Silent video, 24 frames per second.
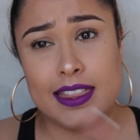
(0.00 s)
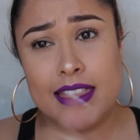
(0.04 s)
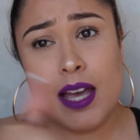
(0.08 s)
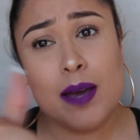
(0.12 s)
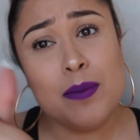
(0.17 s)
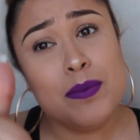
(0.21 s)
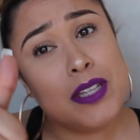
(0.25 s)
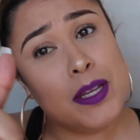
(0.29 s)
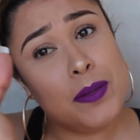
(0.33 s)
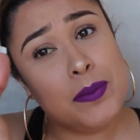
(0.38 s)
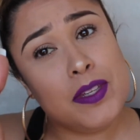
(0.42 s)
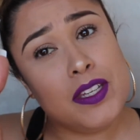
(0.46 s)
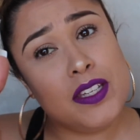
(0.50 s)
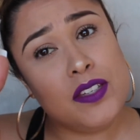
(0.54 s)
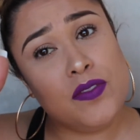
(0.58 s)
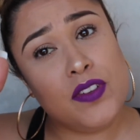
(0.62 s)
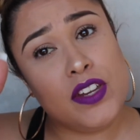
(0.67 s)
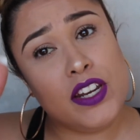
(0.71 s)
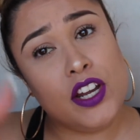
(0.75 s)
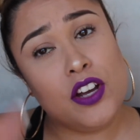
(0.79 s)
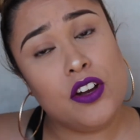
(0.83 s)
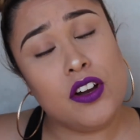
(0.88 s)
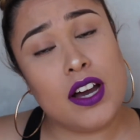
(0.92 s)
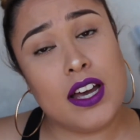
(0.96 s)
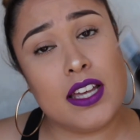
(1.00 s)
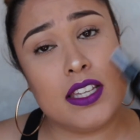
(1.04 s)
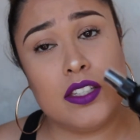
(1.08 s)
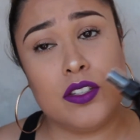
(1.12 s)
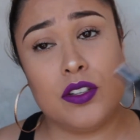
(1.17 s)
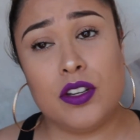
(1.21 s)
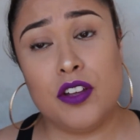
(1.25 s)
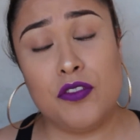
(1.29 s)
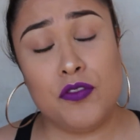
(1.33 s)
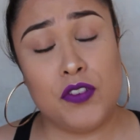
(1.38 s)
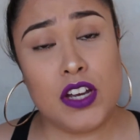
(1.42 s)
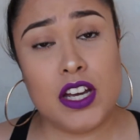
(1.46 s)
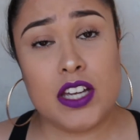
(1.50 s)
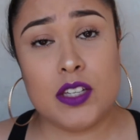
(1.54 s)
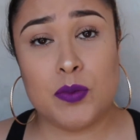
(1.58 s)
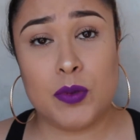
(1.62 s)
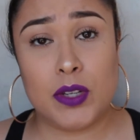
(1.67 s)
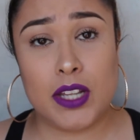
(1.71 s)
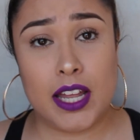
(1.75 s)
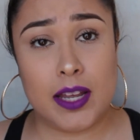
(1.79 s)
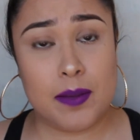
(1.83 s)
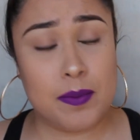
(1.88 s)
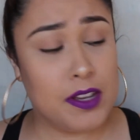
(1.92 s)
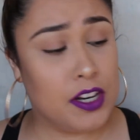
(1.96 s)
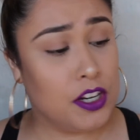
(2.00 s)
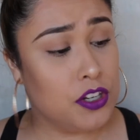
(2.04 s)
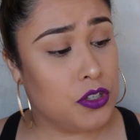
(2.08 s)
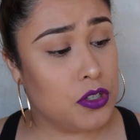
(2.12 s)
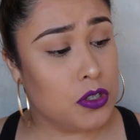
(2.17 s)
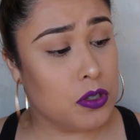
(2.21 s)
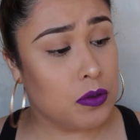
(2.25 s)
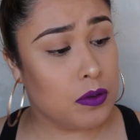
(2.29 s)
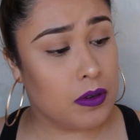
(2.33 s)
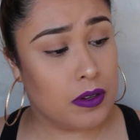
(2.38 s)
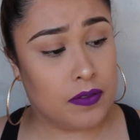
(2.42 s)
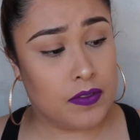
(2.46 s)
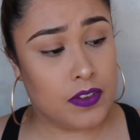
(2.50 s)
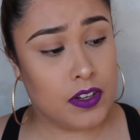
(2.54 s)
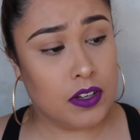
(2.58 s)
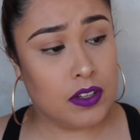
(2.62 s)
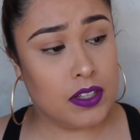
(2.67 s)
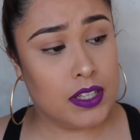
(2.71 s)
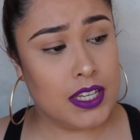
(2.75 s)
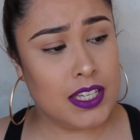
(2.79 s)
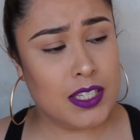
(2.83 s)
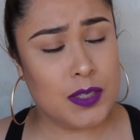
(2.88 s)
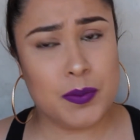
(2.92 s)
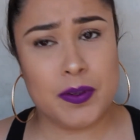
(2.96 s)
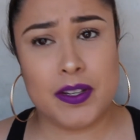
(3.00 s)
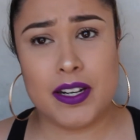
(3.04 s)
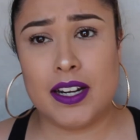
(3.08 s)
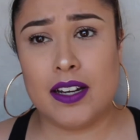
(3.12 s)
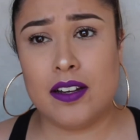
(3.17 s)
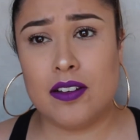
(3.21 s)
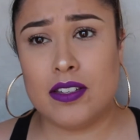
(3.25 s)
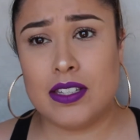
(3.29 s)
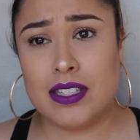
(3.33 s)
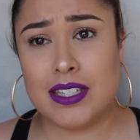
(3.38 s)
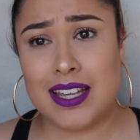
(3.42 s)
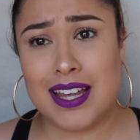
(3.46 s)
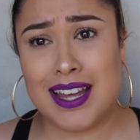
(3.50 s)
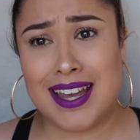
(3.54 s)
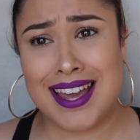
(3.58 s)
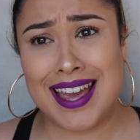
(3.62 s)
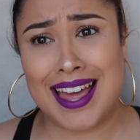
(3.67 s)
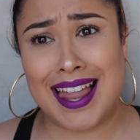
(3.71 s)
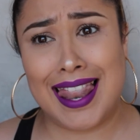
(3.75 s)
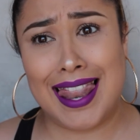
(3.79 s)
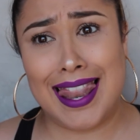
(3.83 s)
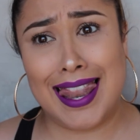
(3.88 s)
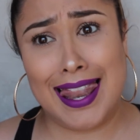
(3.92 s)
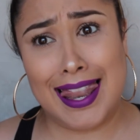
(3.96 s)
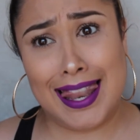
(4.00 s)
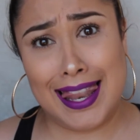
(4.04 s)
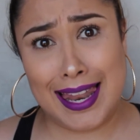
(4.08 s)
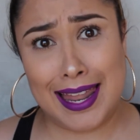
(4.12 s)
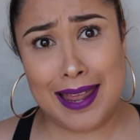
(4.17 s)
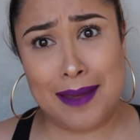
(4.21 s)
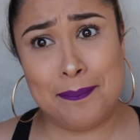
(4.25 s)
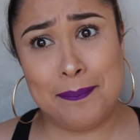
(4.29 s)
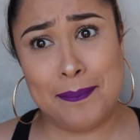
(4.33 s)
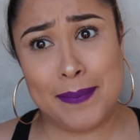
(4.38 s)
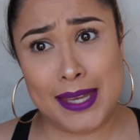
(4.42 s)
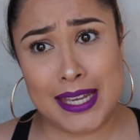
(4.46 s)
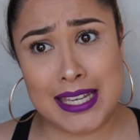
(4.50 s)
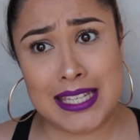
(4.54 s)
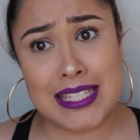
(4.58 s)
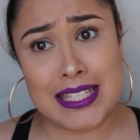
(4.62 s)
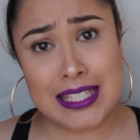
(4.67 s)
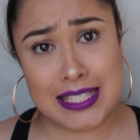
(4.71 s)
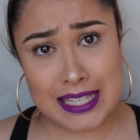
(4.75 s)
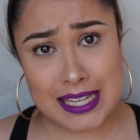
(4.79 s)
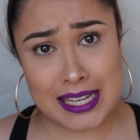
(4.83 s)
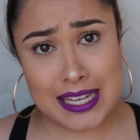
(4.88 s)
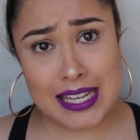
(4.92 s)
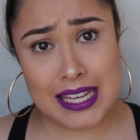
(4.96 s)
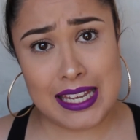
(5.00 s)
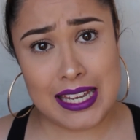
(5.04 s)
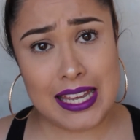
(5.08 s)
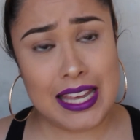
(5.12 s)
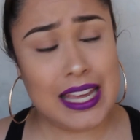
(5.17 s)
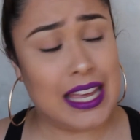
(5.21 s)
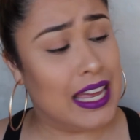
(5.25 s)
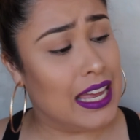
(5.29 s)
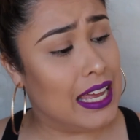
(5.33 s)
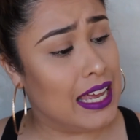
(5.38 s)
Thumbs up this video guys if you guys would like me to do a review on this but I was like let me see